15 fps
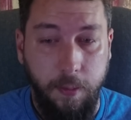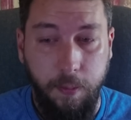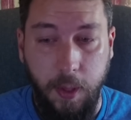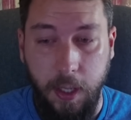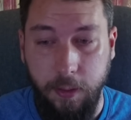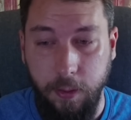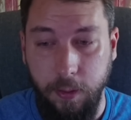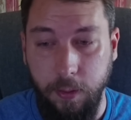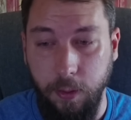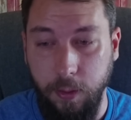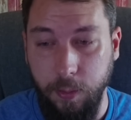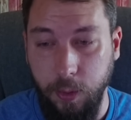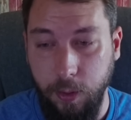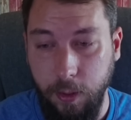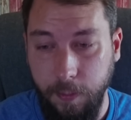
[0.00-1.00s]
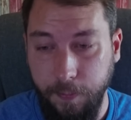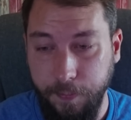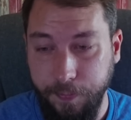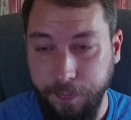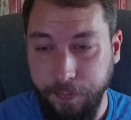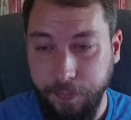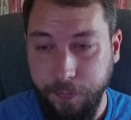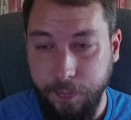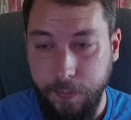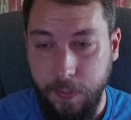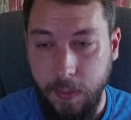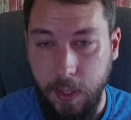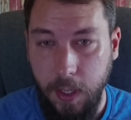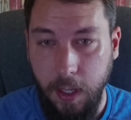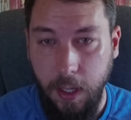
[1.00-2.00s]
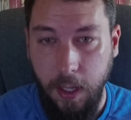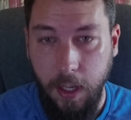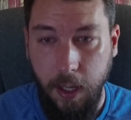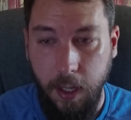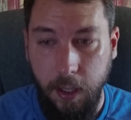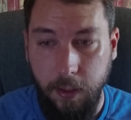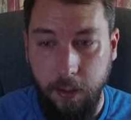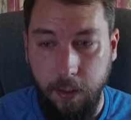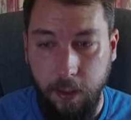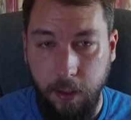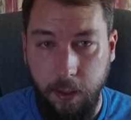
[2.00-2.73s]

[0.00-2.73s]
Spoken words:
Python notebook, and